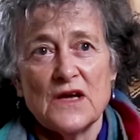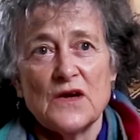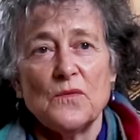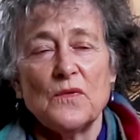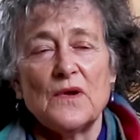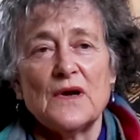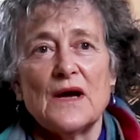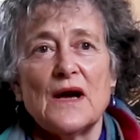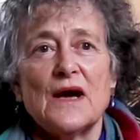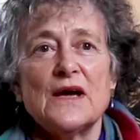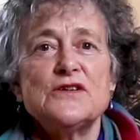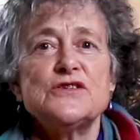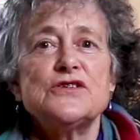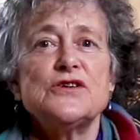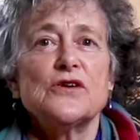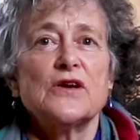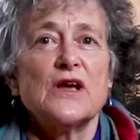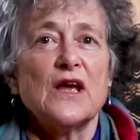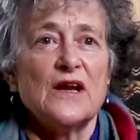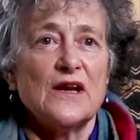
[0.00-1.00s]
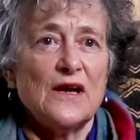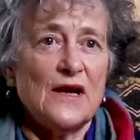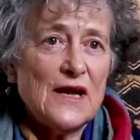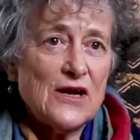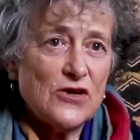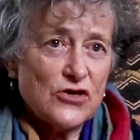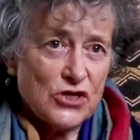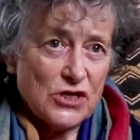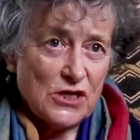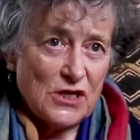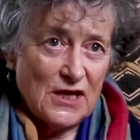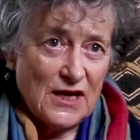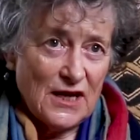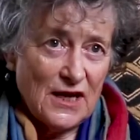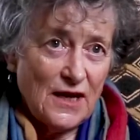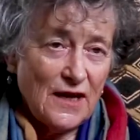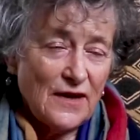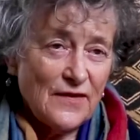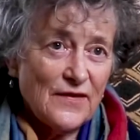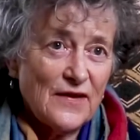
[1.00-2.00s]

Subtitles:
Well, I took it literally,